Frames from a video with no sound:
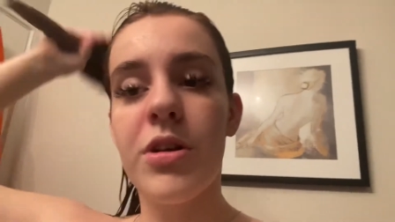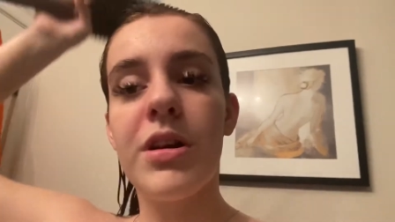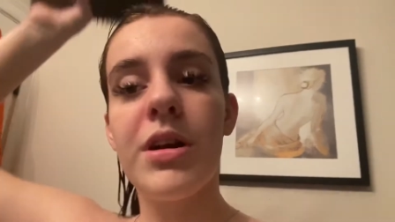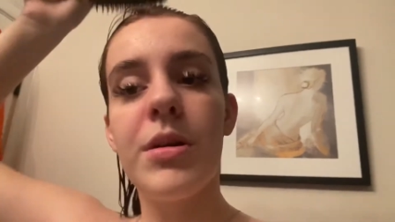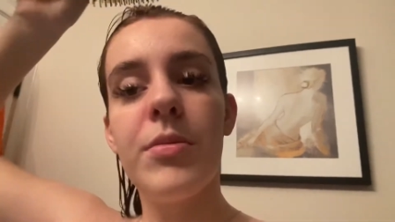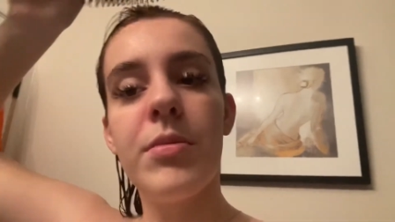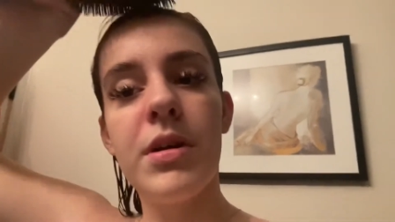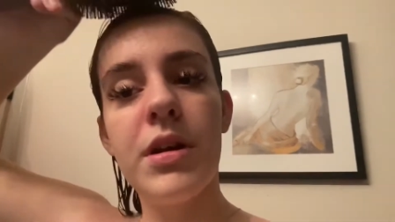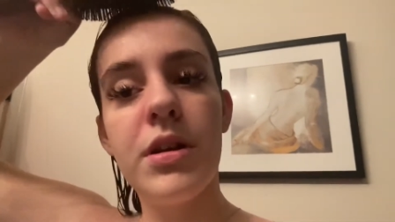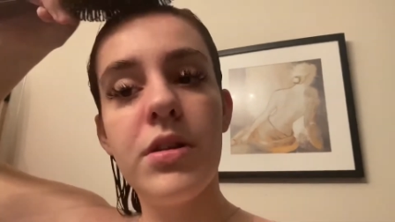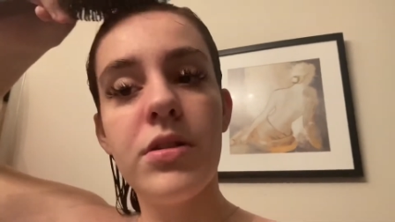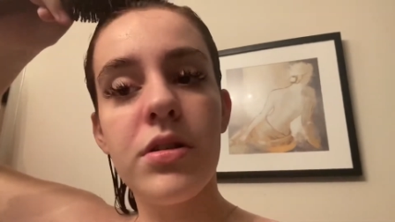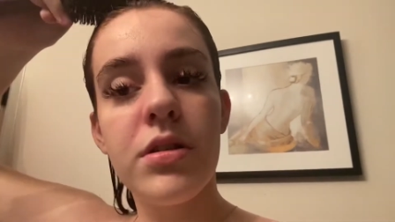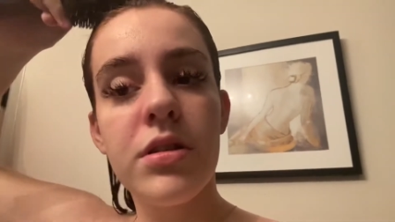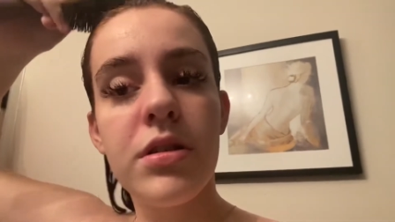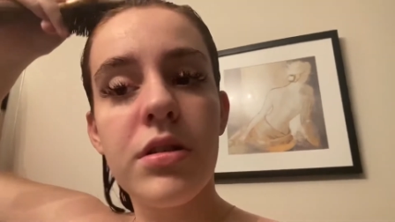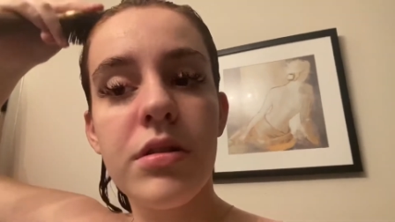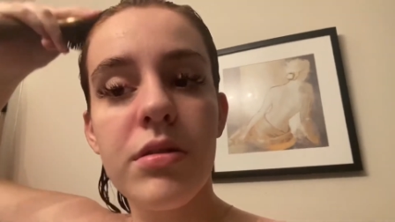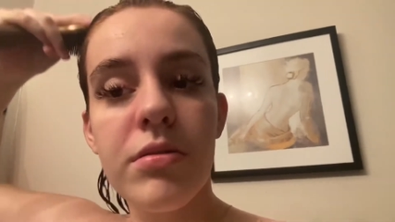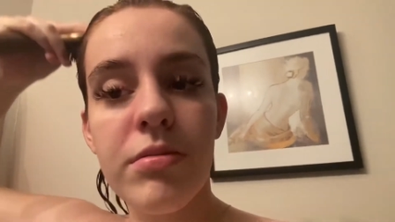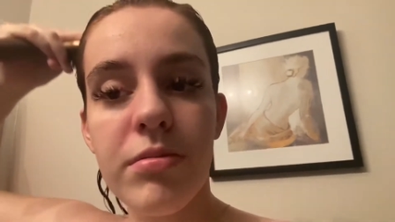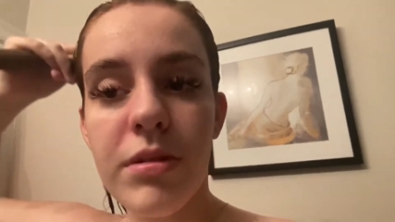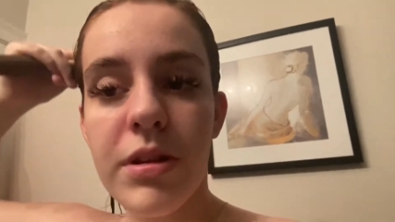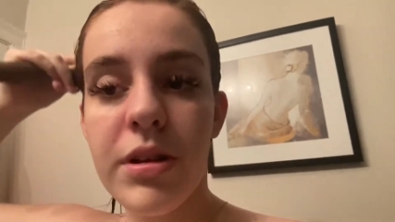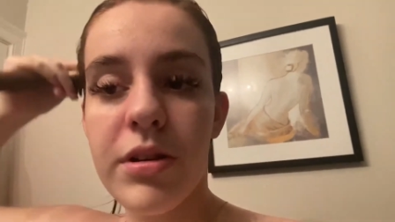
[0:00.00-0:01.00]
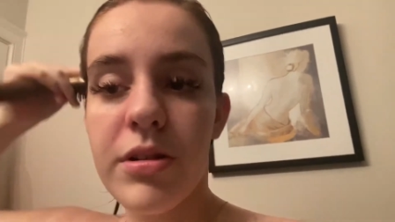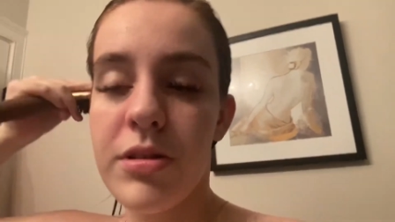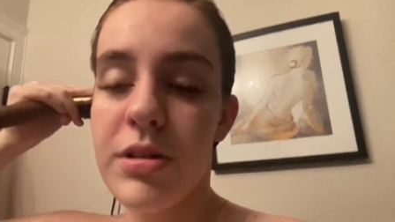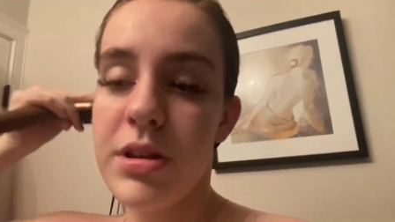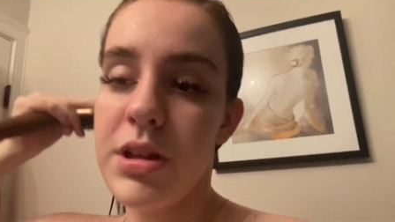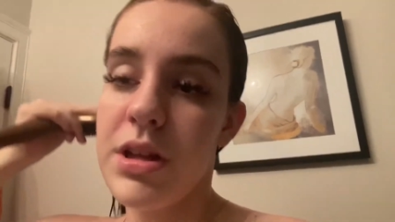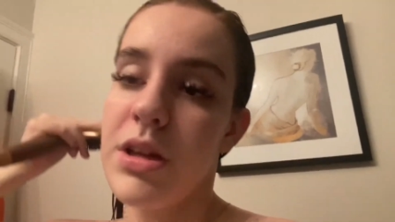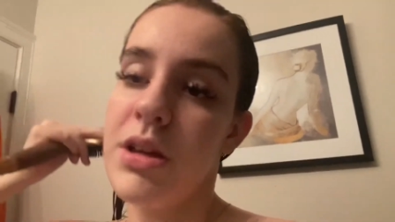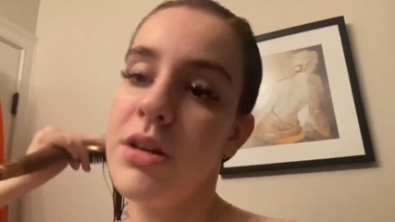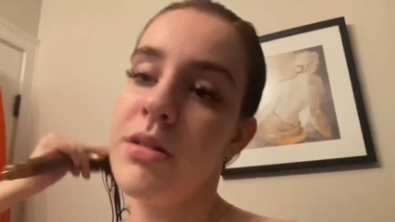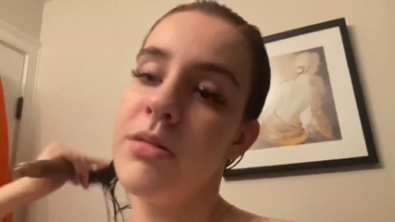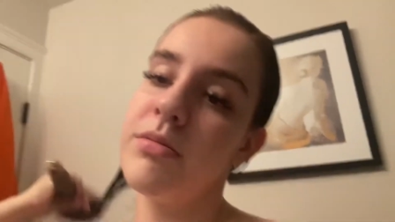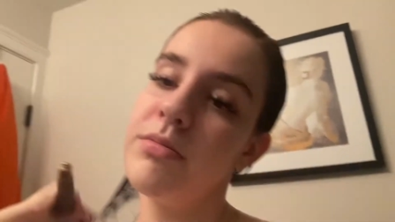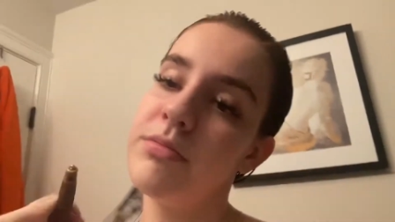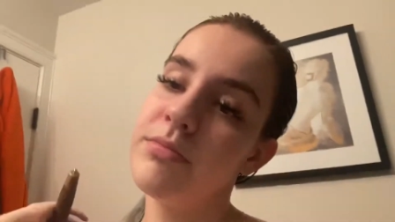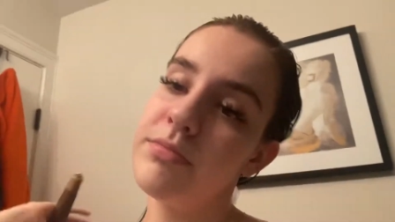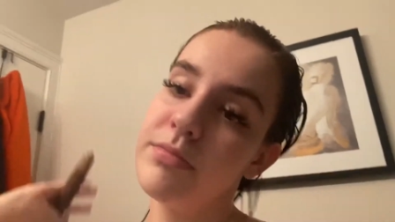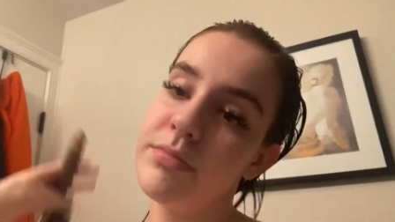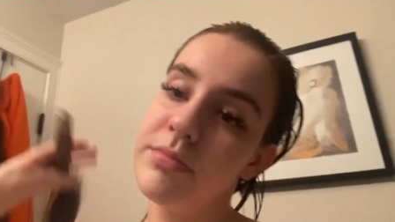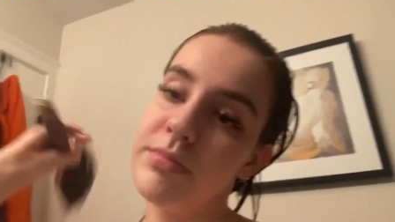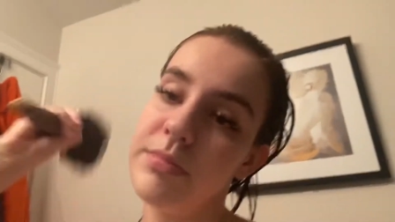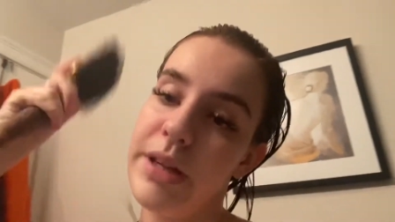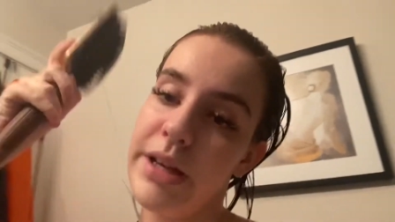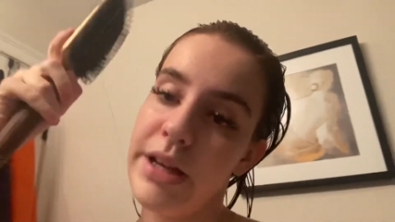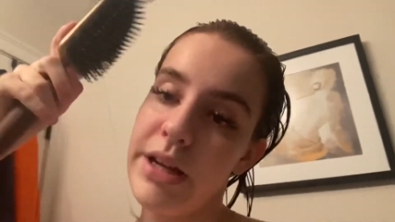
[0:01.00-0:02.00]
I might just literally
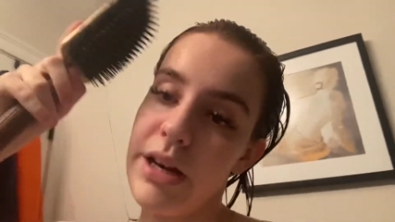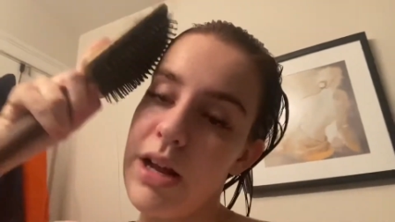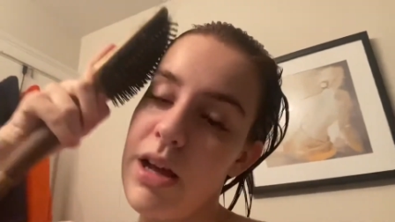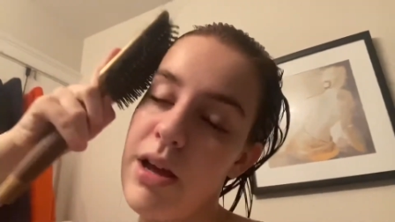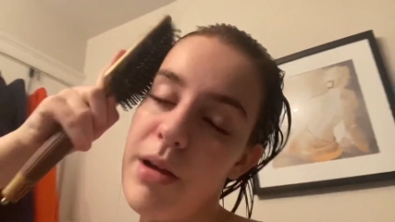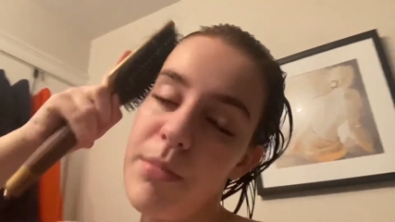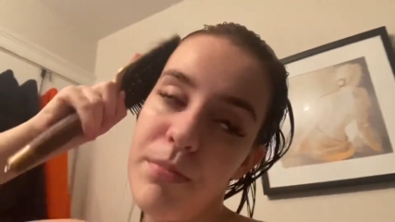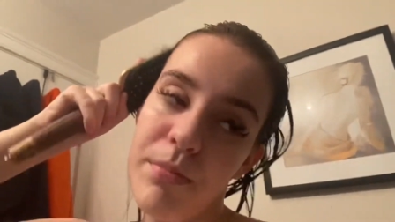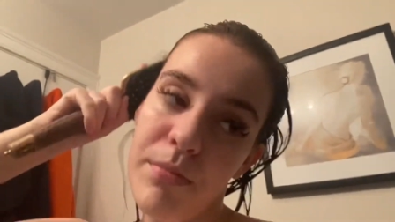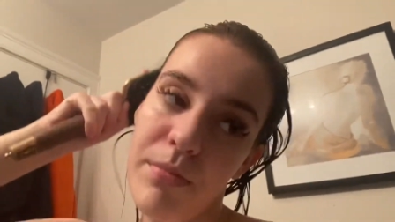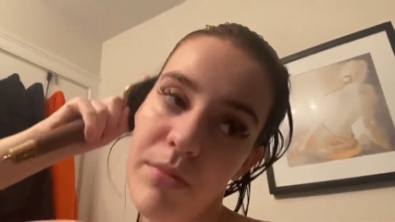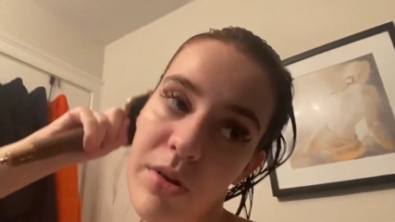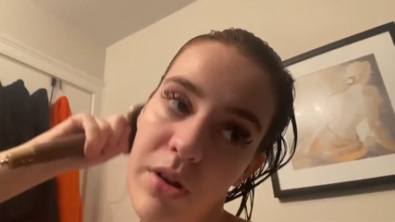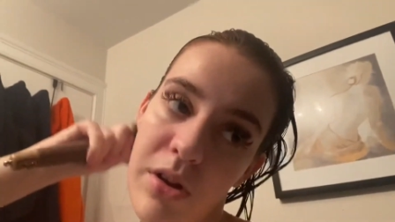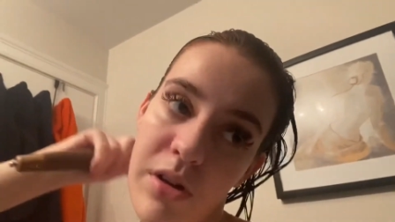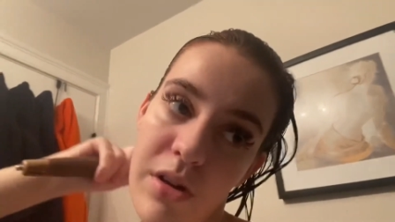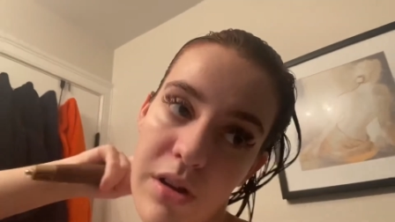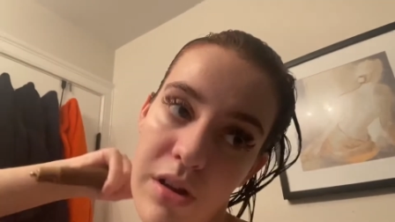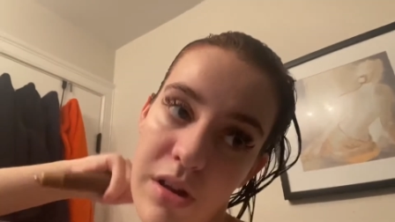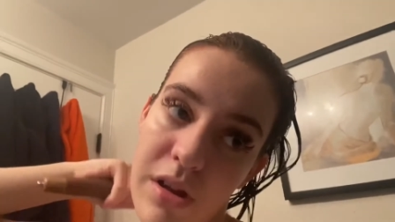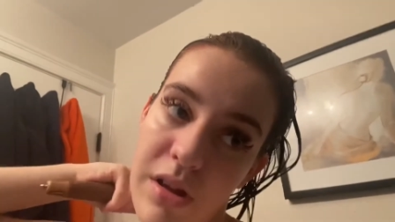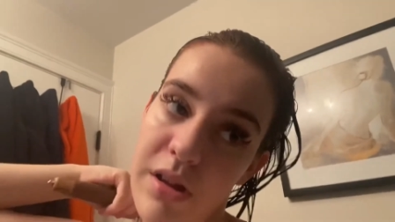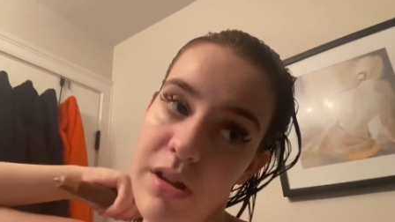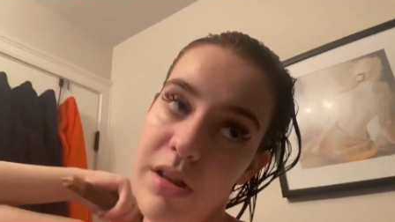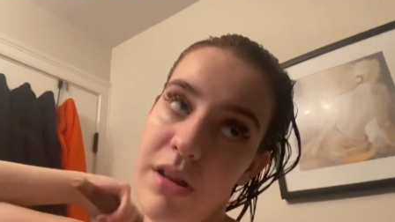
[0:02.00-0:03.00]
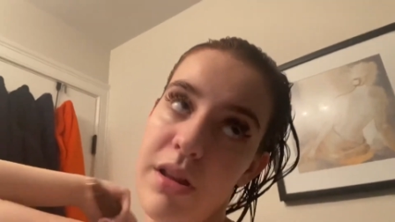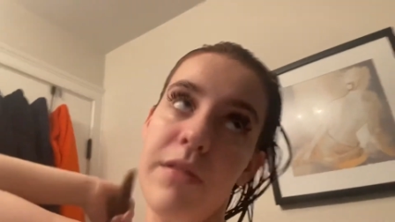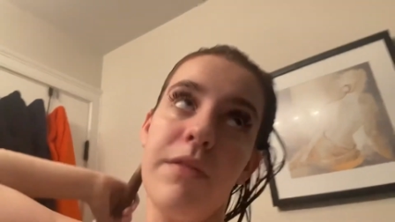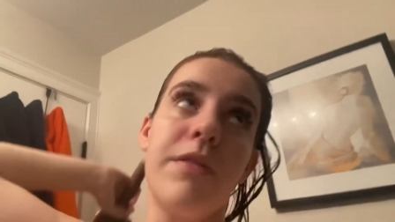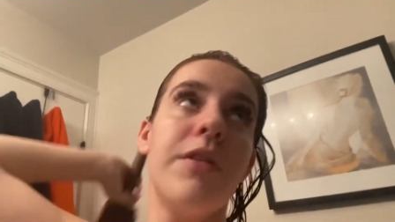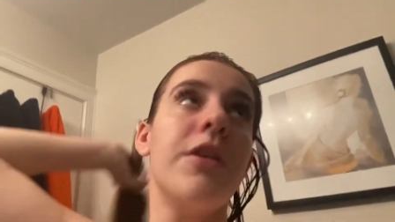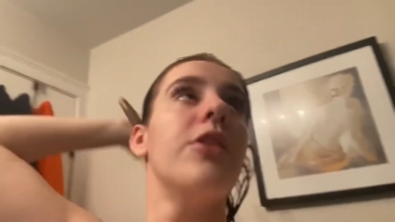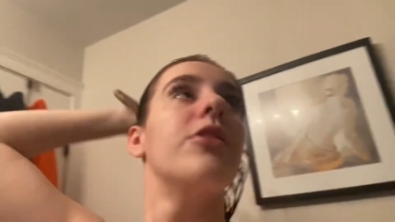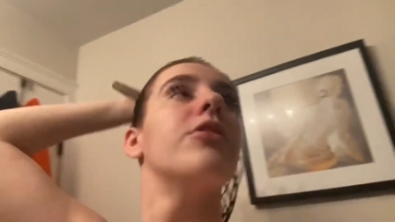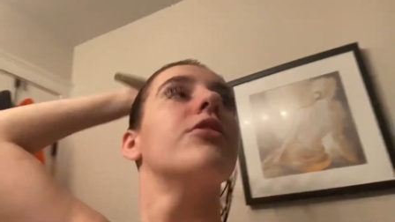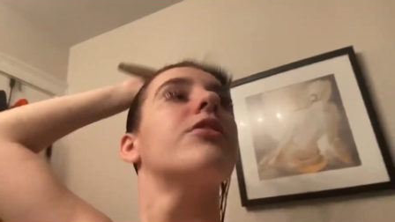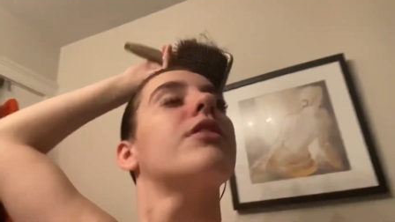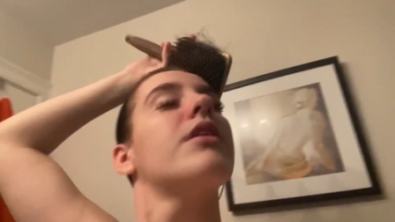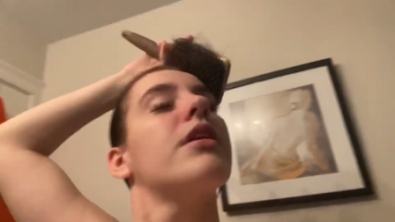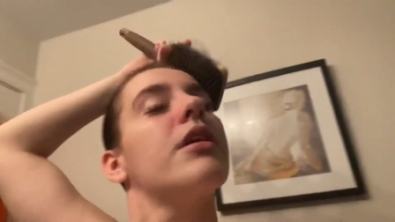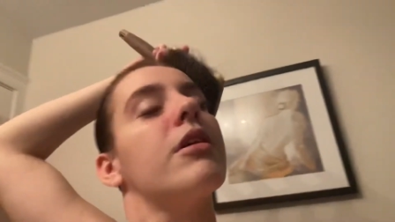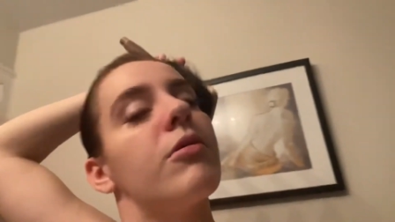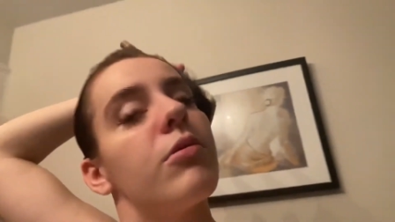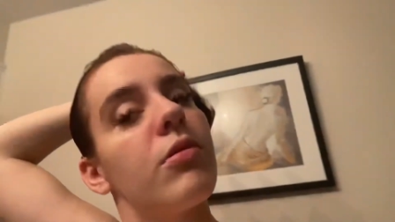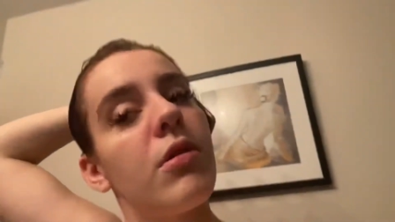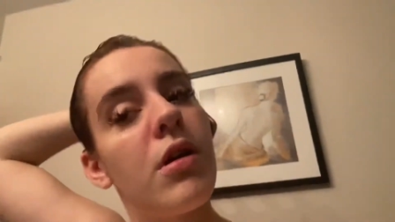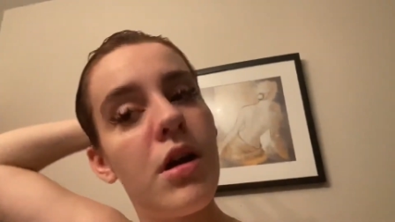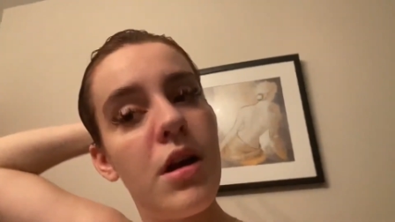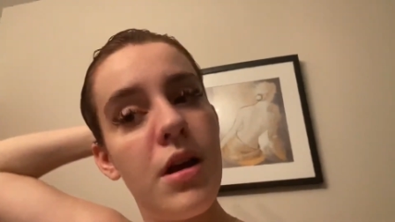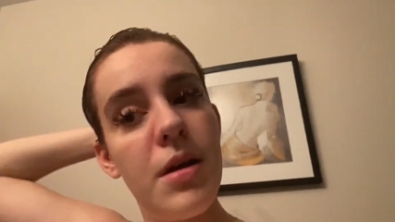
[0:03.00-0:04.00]
take a nap. That feels like
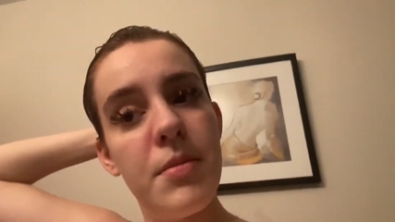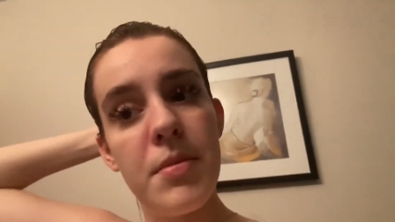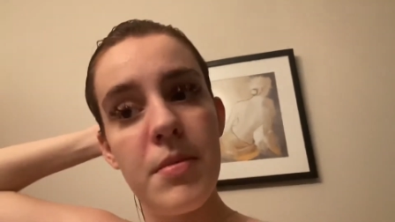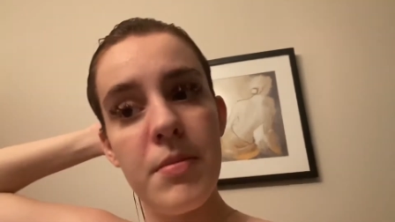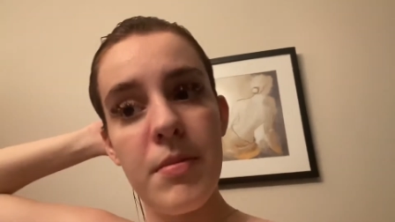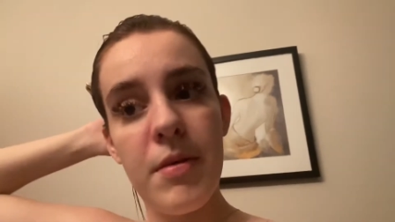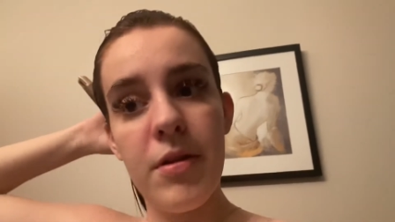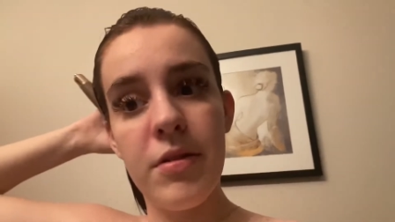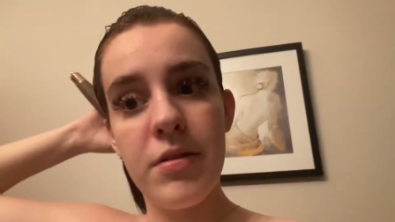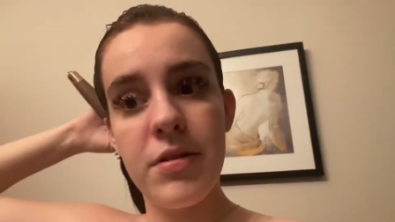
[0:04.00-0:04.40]
what I'm about to